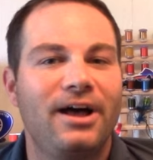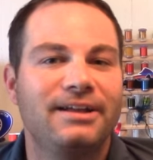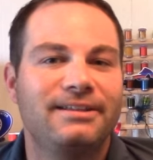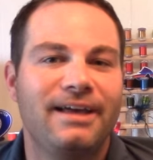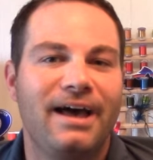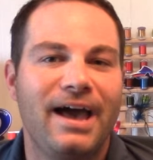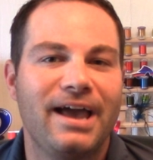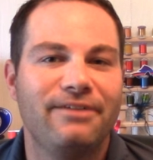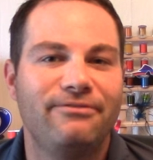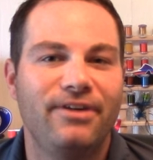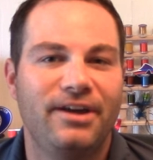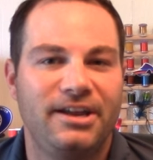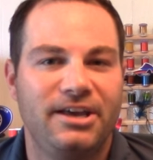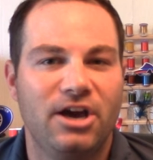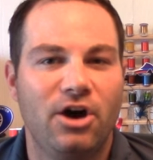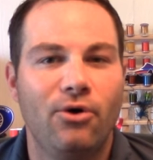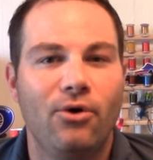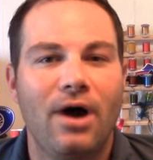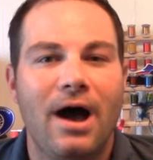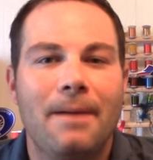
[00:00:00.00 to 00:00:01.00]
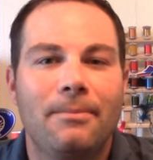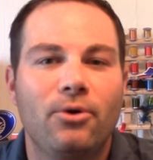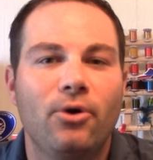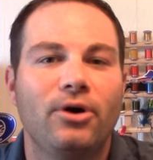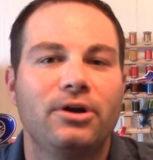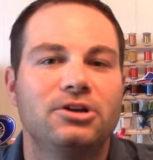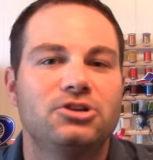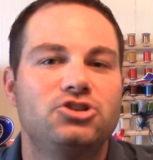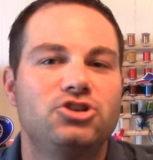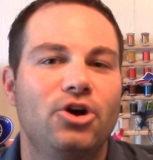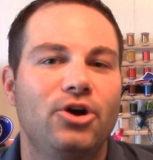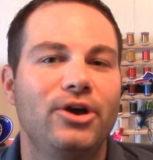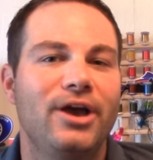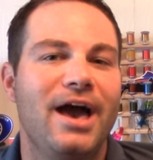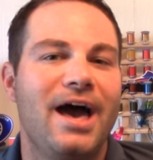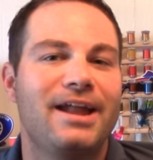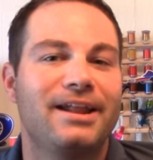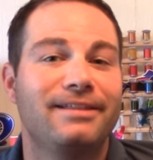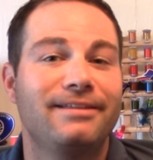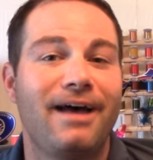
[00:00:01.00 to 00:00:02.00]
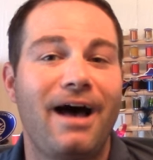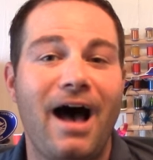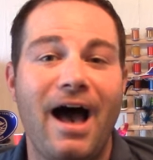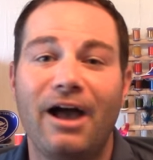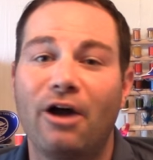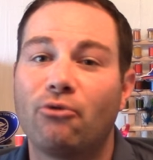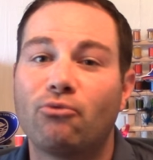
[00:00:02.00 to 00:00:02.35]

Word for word: tying video I'm going to show you how to tie a